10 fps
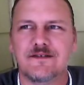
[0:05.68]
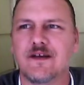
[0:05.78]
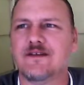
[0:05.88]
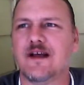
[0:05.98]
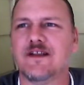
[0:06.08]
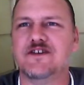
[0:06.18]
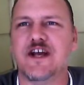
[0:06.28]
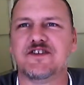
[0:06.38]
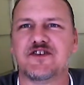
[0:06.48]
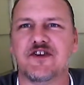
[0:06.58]
Sounds like the
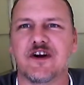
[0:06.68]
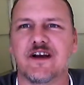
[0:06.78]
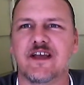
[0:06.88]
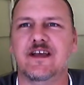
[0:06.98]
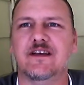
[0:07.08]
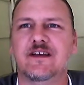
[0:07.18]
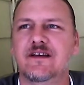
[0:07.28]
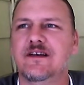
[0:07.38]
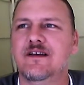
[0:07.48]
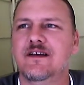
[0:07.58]
Jets are starting again.
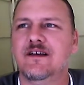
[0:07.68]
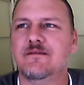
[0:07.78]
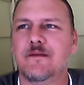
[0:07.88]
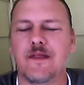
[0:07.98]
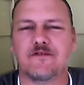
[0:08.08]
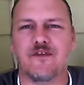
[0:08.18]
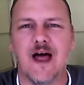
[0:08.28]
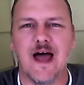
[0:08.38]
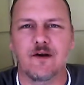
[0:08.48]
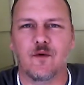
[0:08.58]
Maybe they're
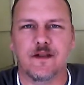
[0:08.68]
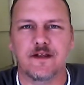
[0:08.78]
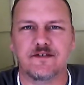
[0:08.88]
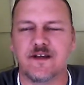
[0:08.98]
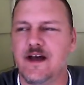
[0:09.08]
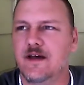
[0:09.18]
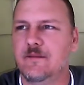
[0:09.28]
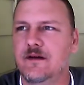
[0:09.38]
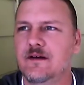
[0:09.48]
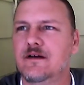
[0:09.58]
flying one this
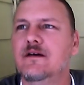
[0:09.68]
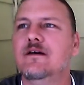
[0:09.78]
time.